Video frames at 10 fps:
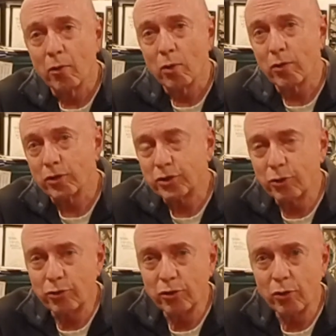whether it's
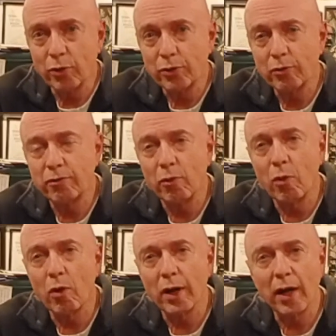2-2 or
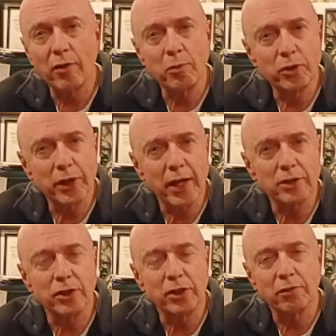2-4, and how the music
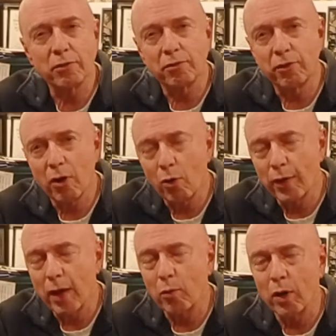has a different flow
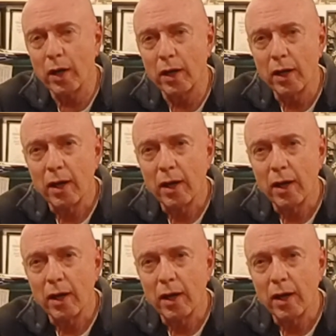that way,